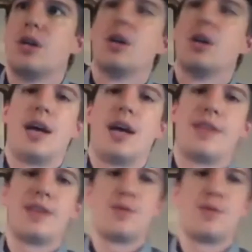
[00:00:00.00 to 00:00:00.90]
And then if
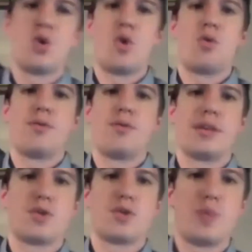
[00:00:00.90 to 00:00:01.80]
you go, there's
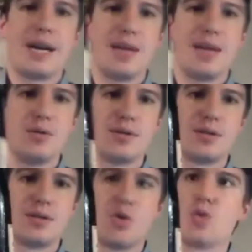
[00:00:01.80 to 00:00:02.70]
no back label,
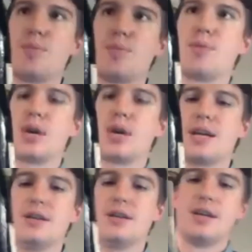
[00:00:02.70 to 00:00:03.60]
it's an old
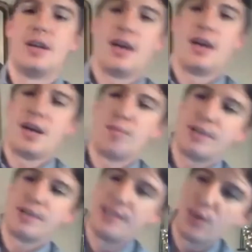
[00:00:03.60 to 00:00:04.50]
bottling. But here
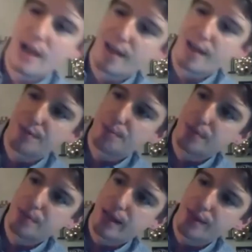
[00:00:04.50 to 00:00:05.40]
you have
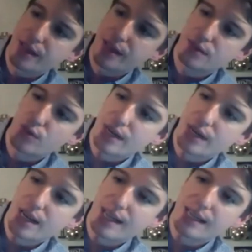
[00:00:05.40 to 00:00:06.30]
things written
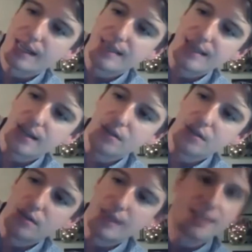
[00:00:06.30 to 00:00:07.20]
like Riesling.
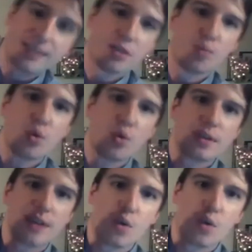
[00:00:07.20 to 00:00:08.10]
It's still Mosel
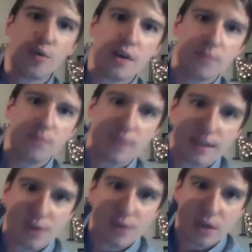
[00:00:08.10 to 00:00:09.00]
Saar Ruwer,
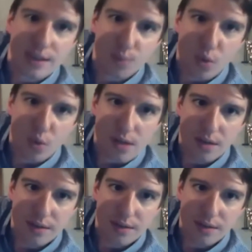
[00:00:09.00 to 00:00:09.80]
not yet Mosel.